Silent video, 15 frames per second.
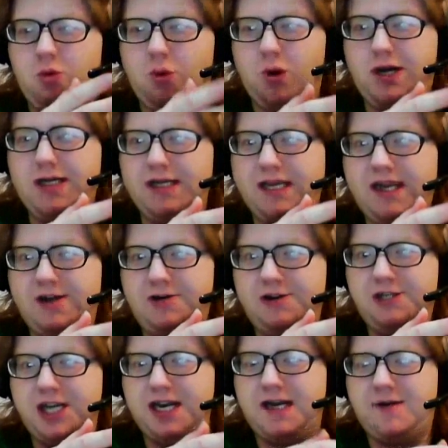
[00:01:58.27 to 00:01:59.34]
really
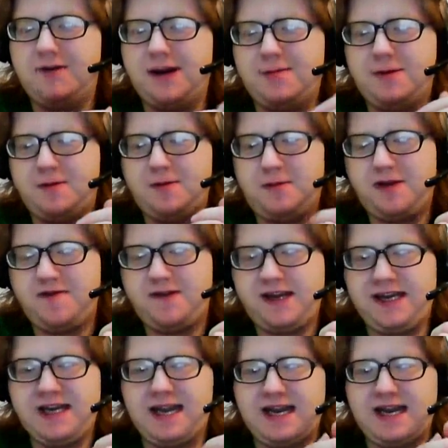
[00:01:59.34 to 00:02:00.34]
energetic when I'm up on my feet